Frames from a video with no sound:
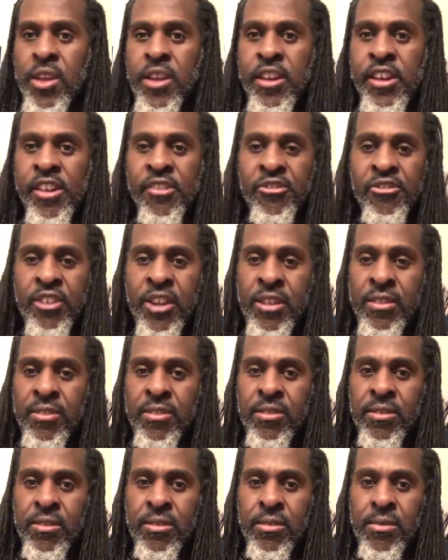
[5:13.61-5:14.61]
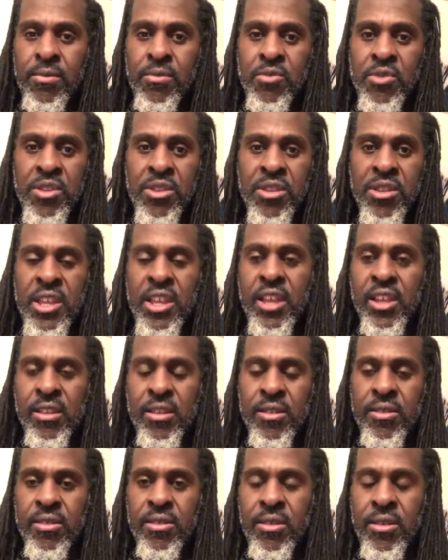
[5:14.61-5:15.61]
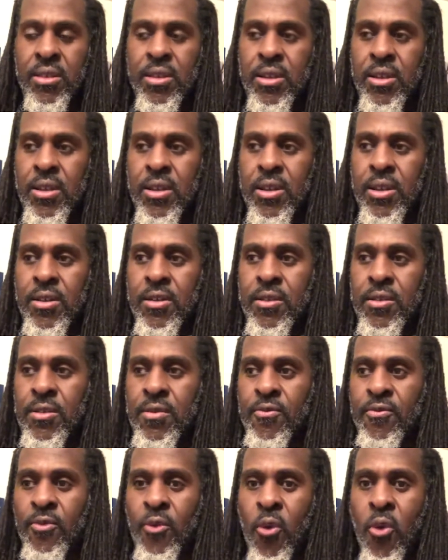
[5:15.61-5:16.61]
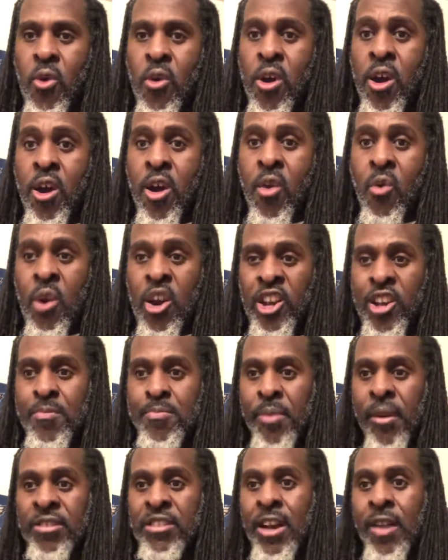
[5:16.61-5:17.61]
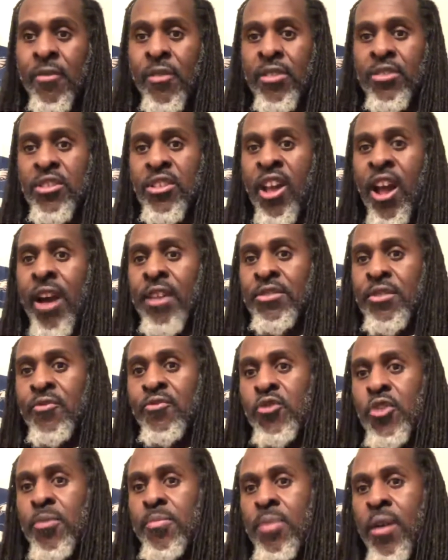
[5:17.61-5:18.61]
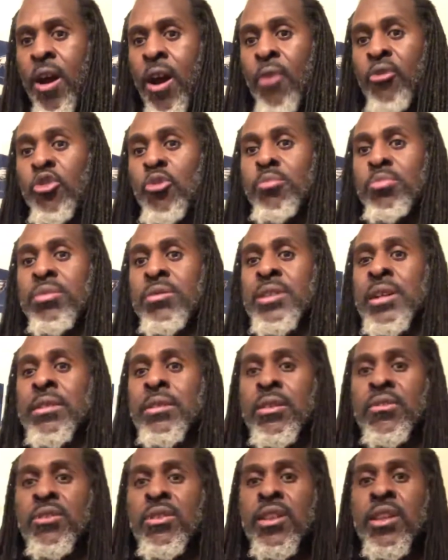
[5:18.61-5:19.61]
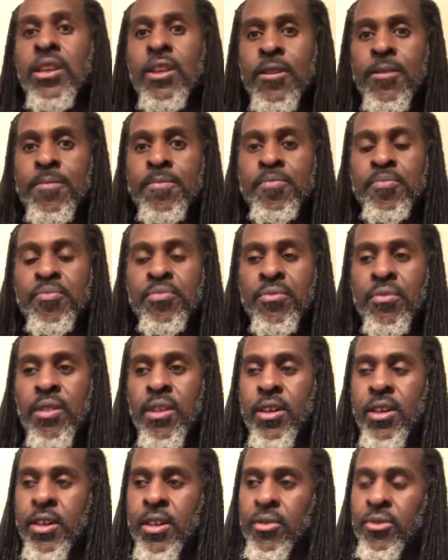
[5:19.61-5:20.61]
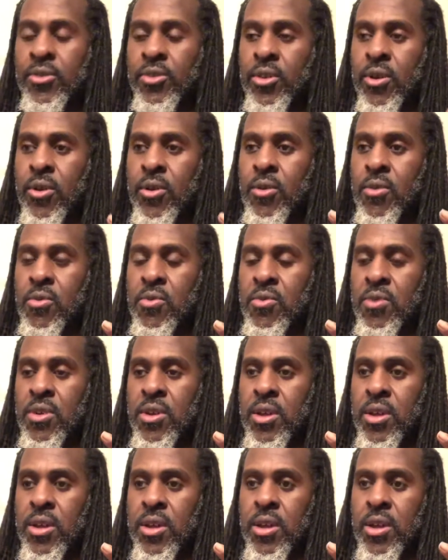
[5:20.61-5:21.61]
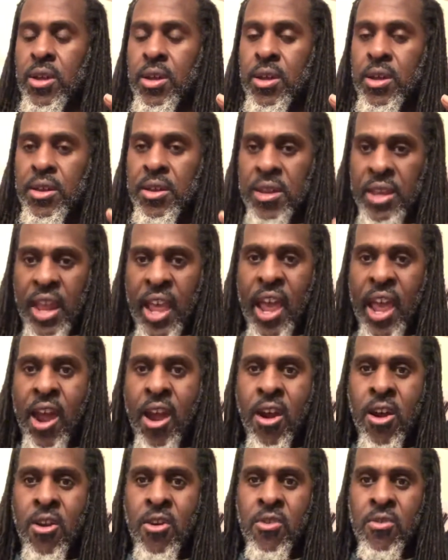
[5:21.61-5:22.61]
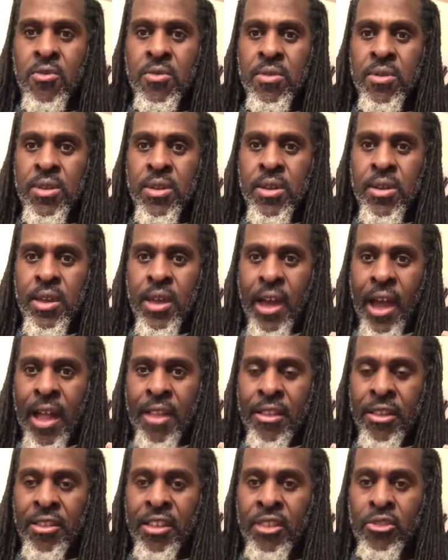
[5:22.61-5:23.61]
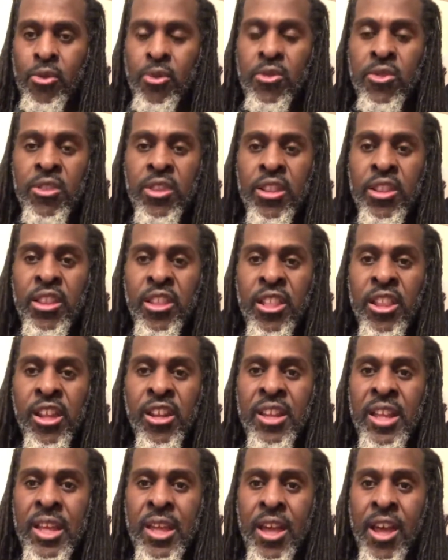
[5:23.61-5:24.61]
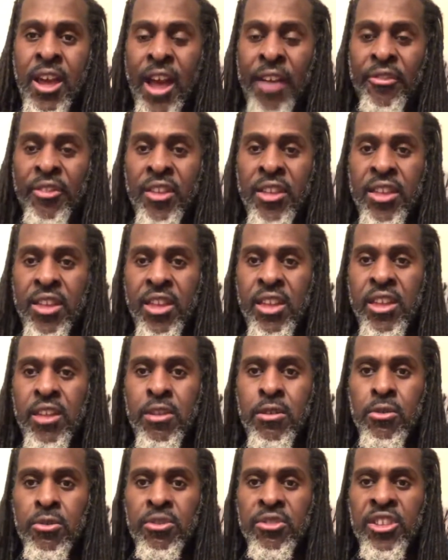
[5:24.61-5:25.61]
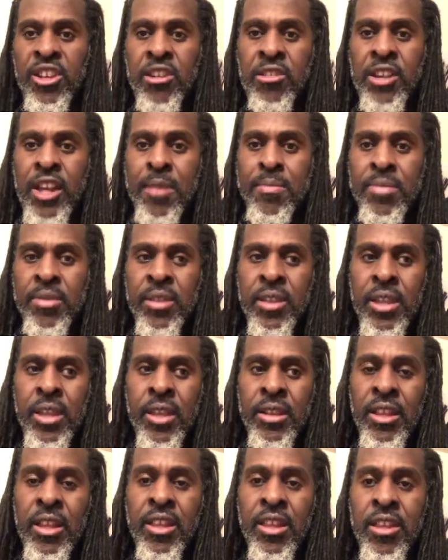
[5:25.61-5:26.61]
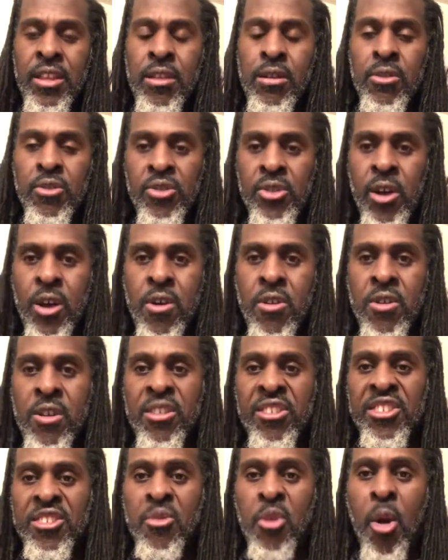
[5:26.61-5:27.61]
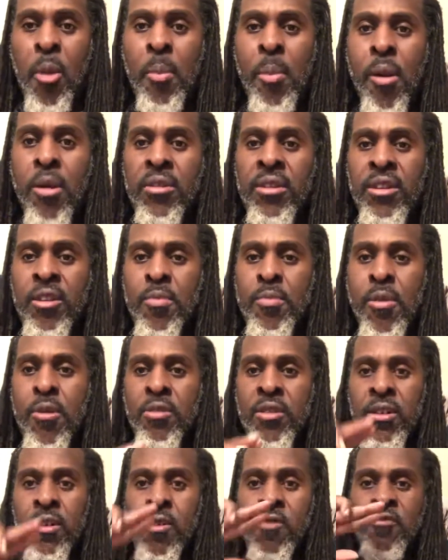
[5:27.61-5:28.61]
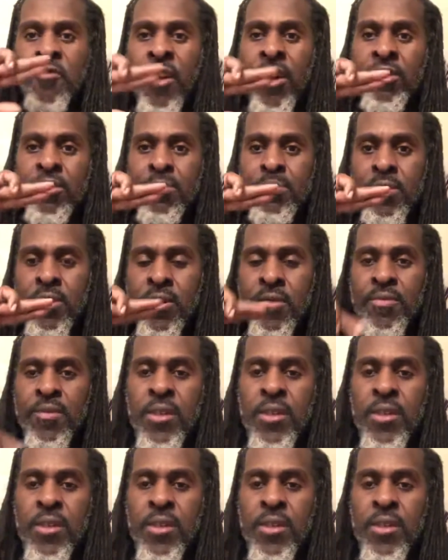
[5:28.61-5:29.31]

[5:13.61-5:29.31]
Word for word: it's just ridiculous for one of the best offensive guards in football to blow out his knee. And so now I guess got to look at I think Eagle Zone, I believe. I think Eagle Zone and someone poking poking on Facebook